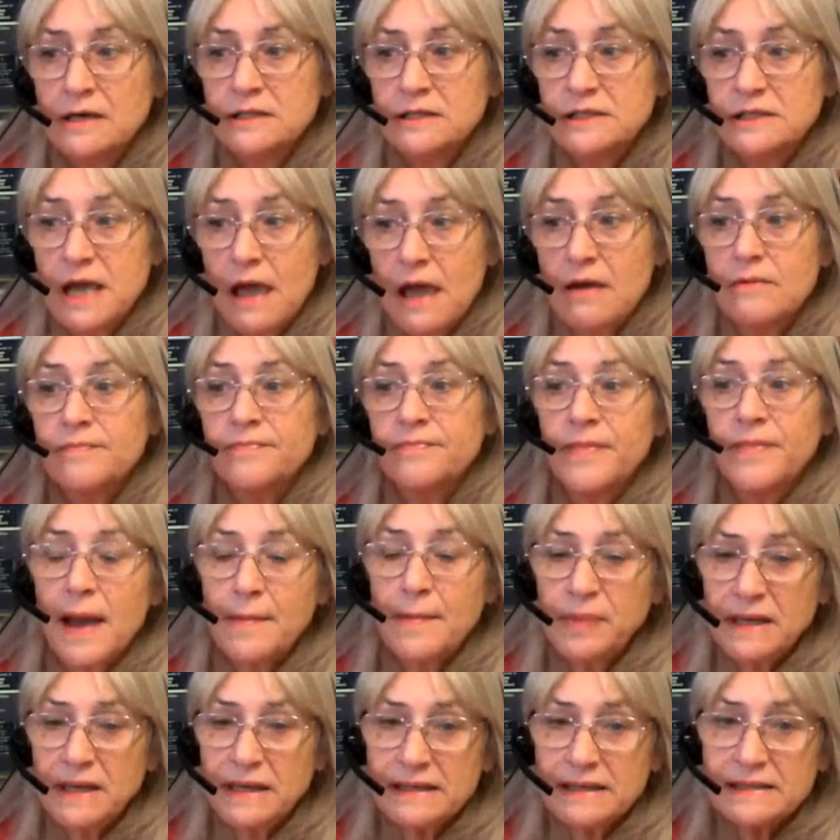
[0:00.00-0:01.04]
So,
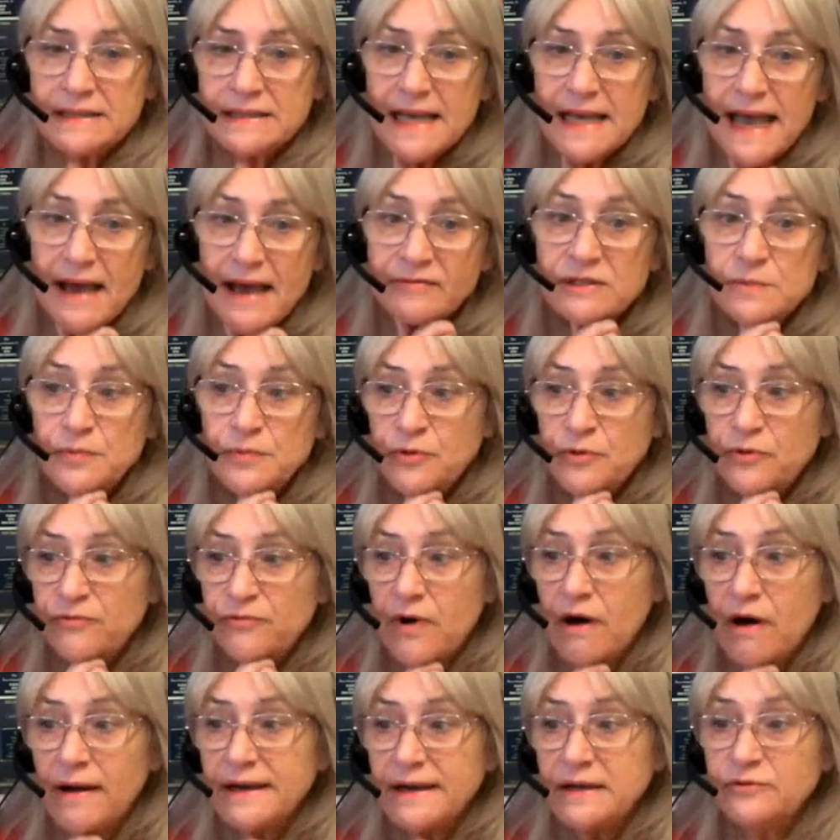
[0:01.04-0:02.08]
applicants have to
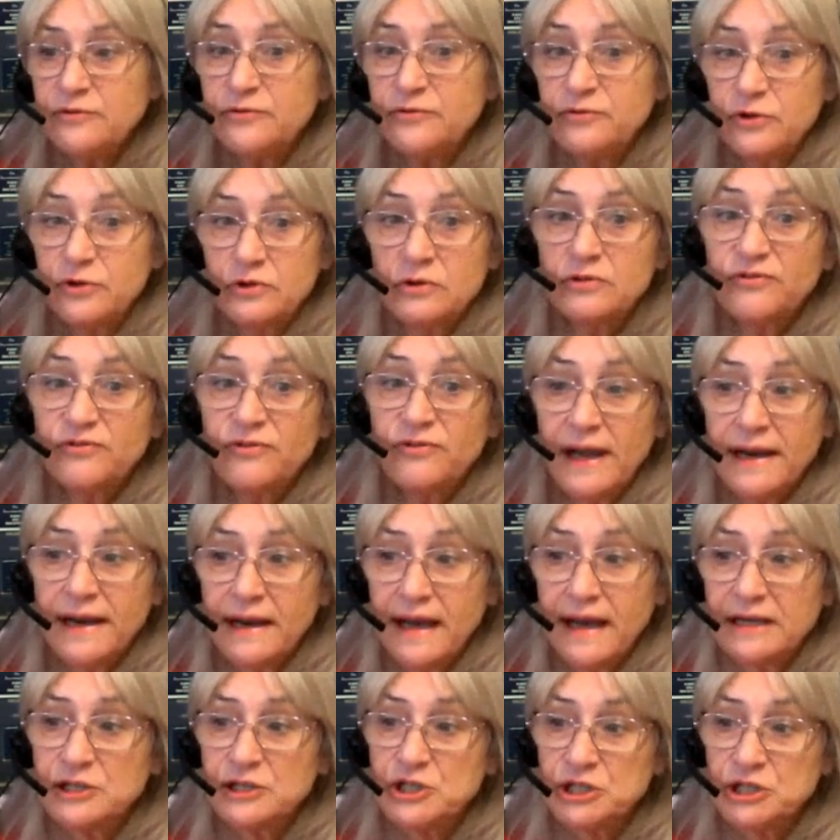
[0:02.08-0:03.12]
provide full
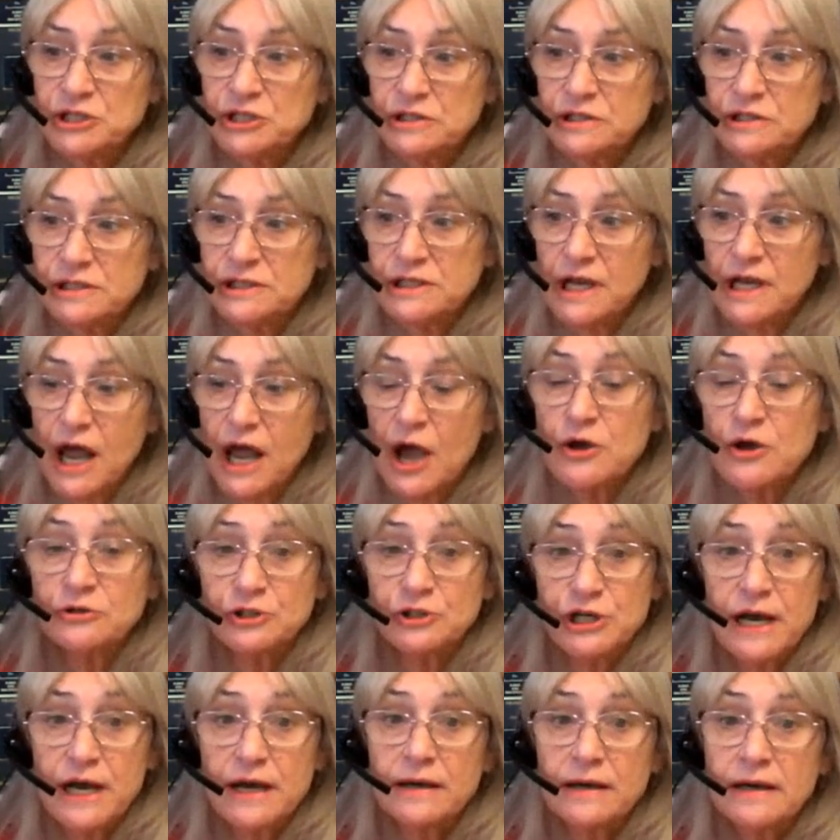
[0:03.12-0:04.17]
financial
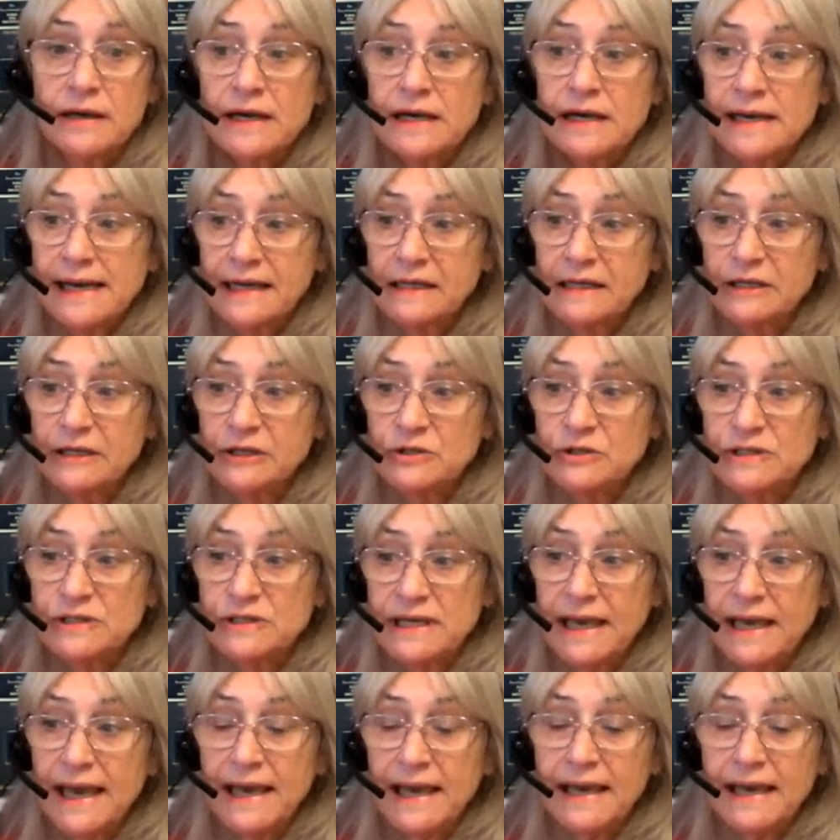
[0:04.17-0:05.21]
disclosure,
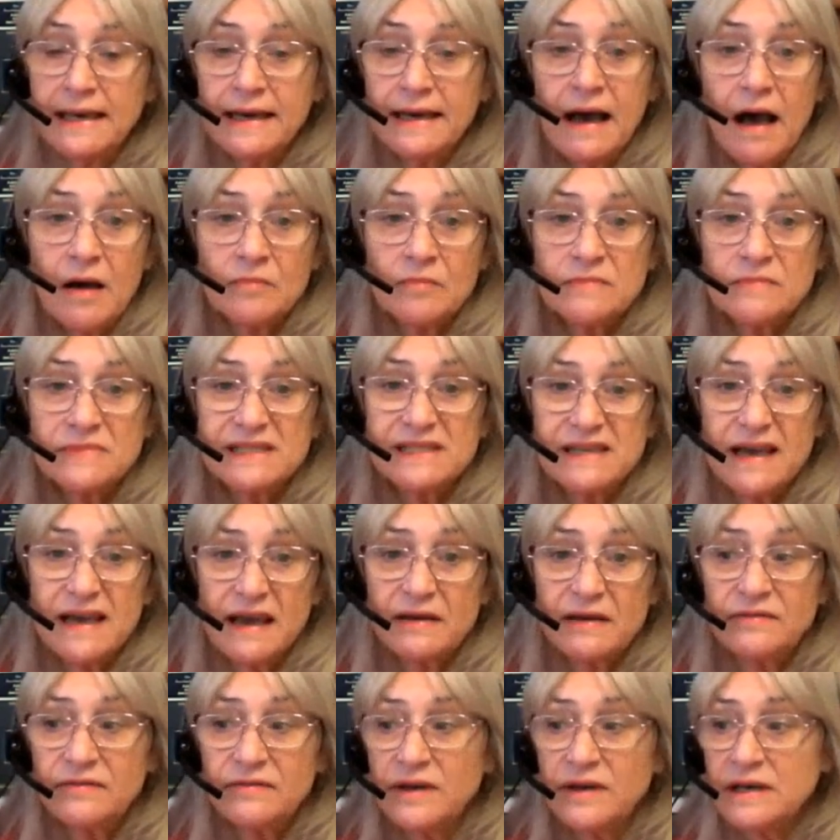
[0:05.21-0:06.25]
including income,
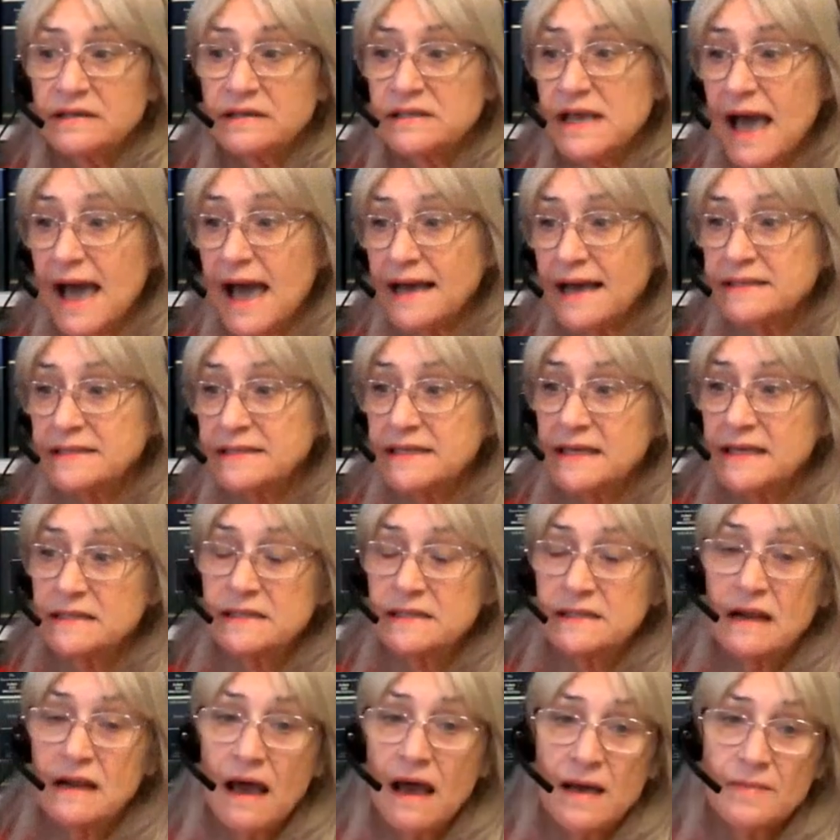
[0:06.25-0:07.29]
savings,
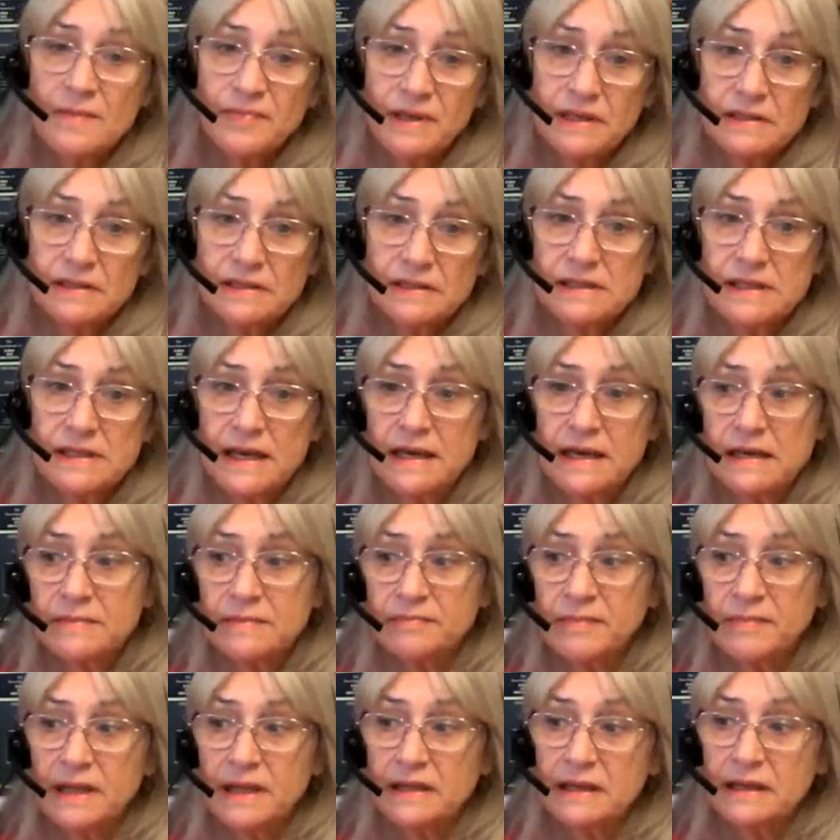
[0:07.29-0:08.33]
assets, liability,
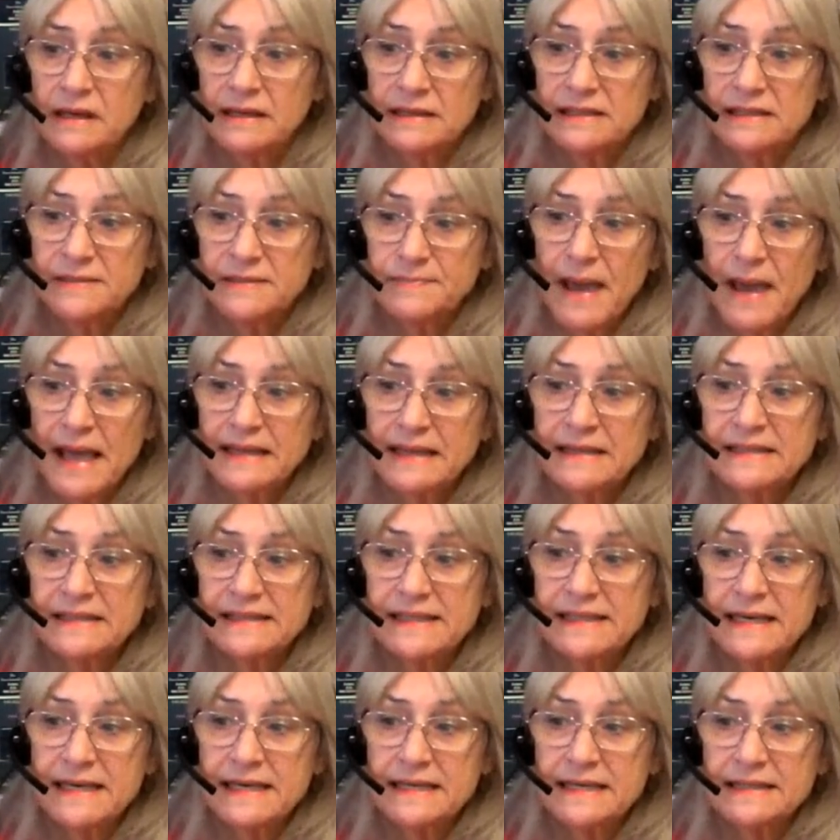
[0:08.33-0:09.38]
monthly
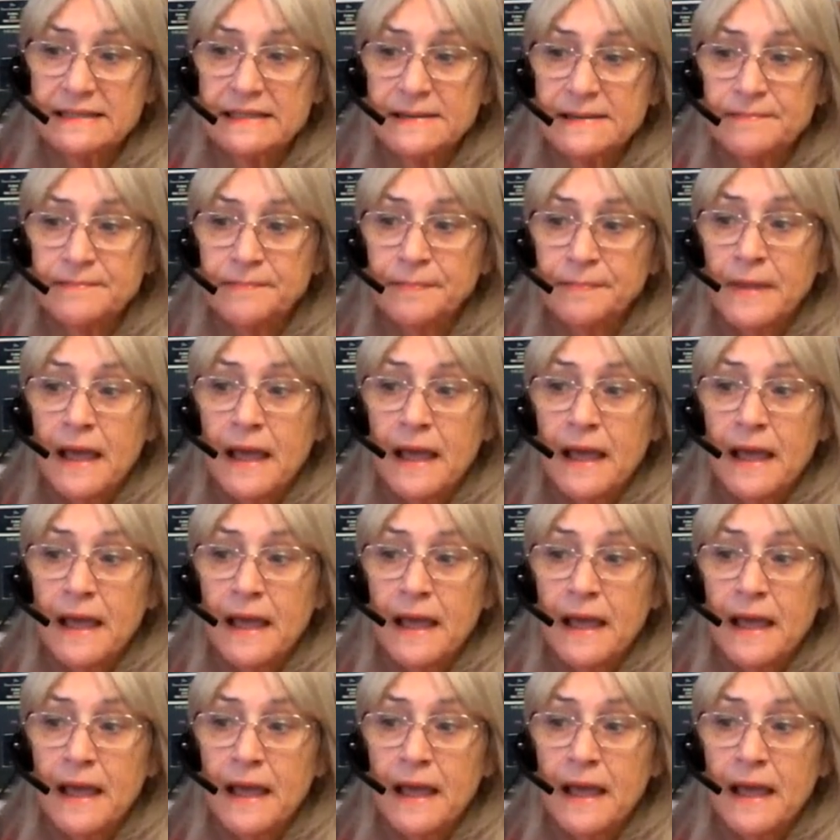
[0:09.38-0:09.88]
expenses,